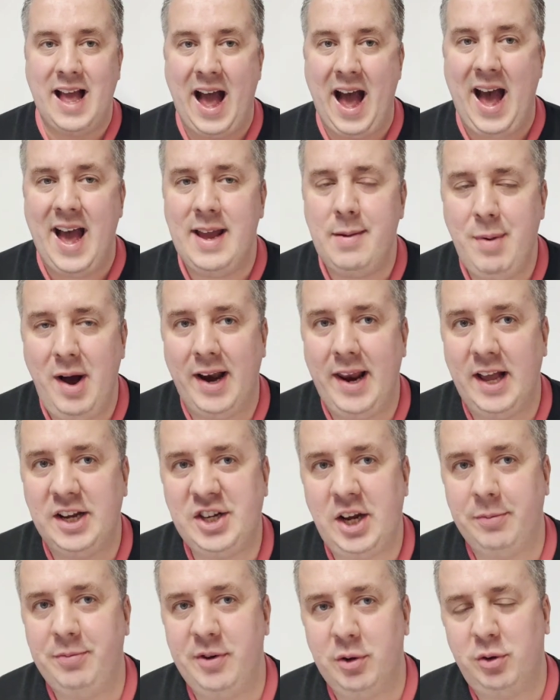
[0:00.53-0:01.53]
Hey, my name
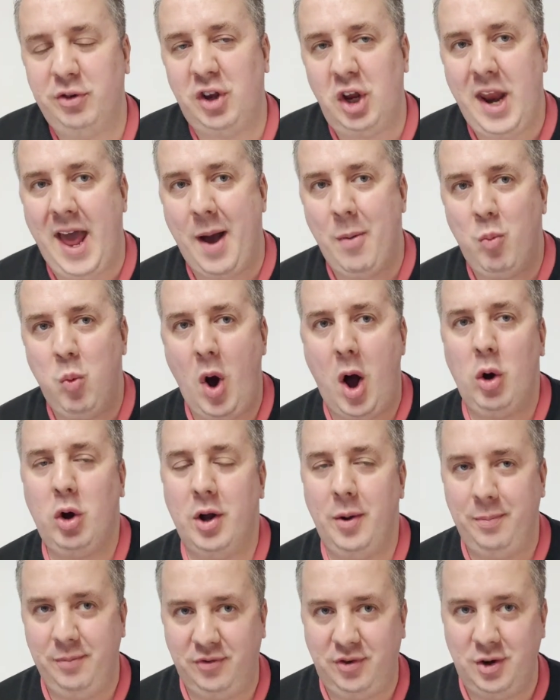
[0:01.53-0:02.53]
is James Nicholson and
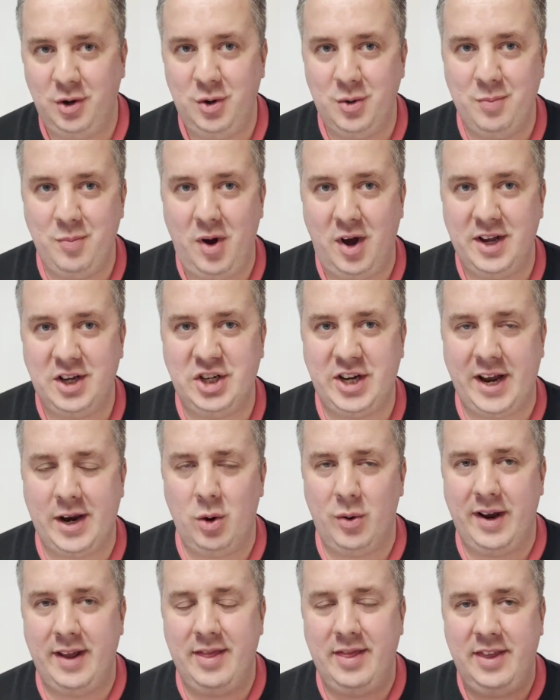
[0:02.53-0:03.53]
welcome to my
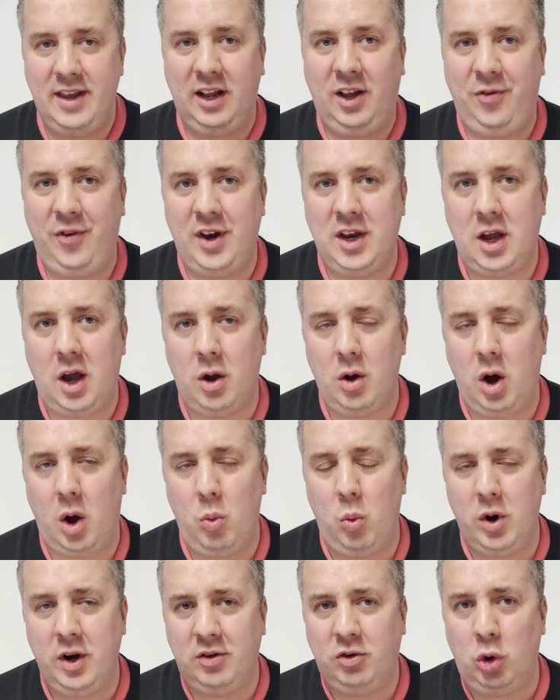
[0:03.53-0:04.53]
channel. In this video, I
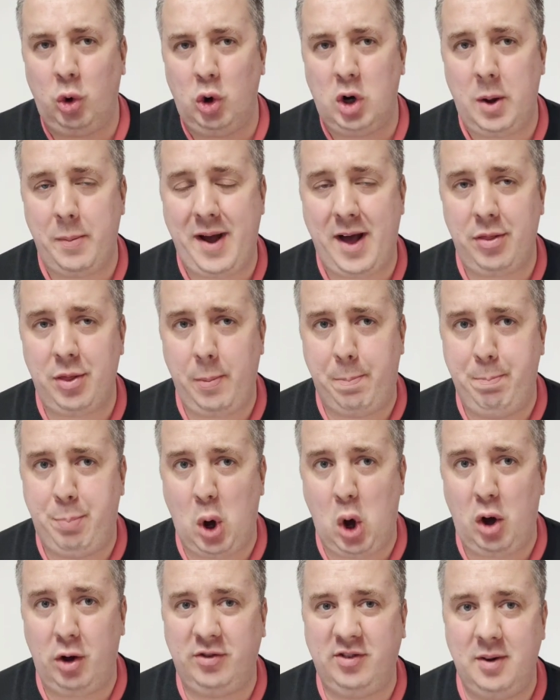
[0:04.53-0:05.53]
want to talk about the
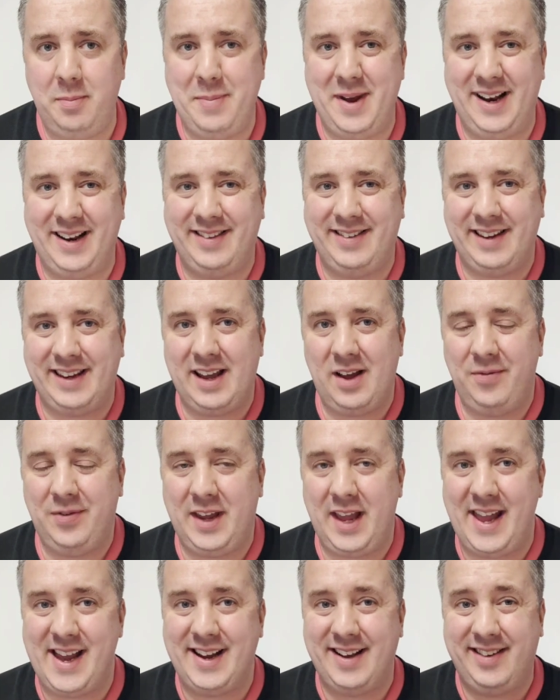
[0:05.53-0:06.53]
possibility of
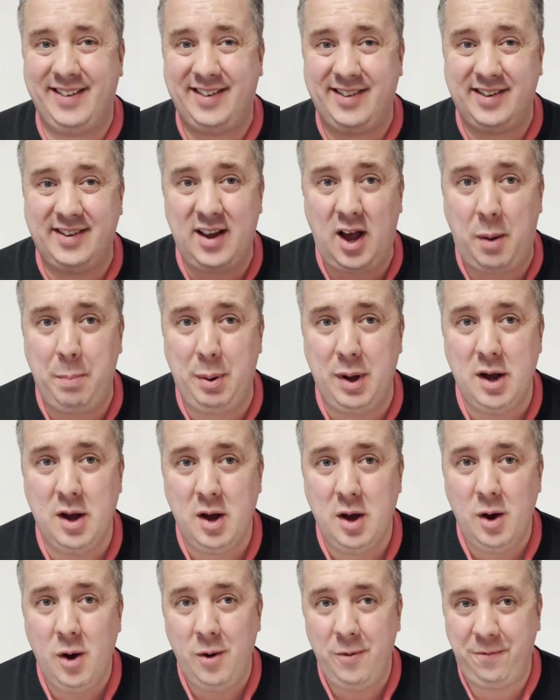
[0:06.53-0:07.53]
getting a sub
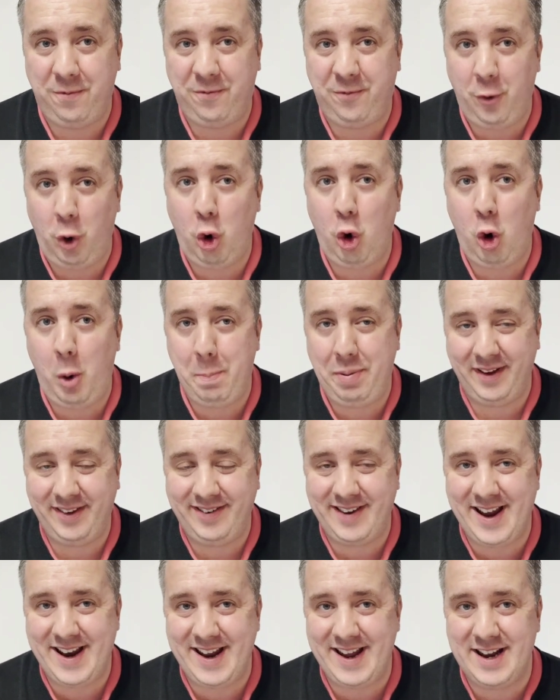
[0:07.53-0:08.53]

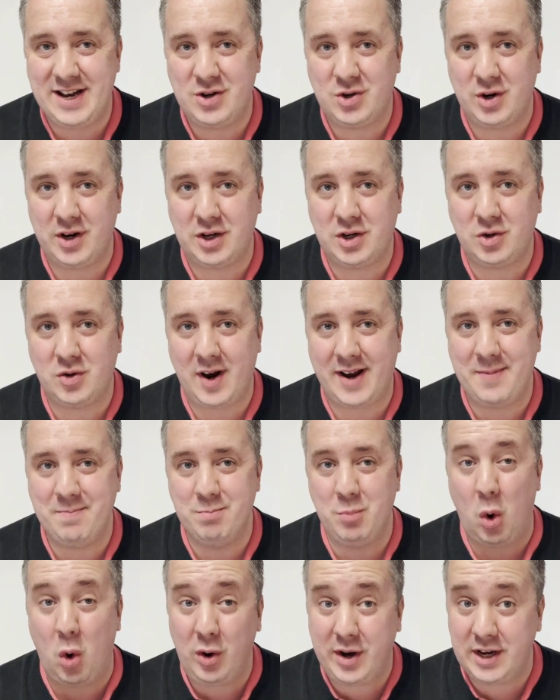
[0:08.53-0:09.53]
4% interest rate,
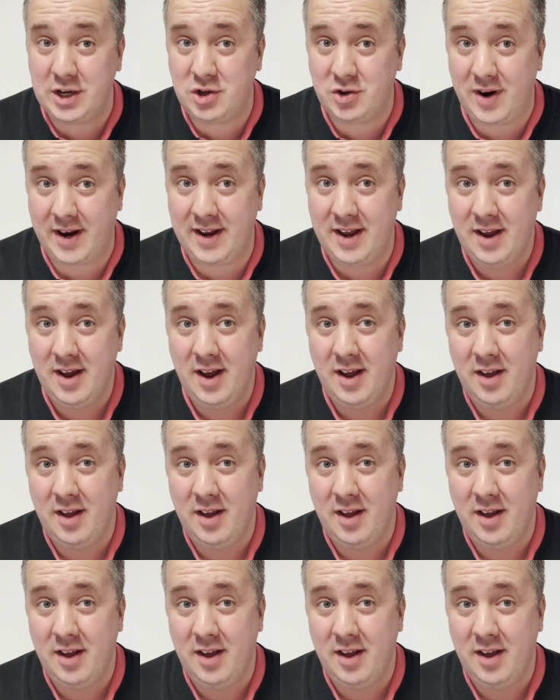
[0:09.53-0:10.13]
mortgage rate,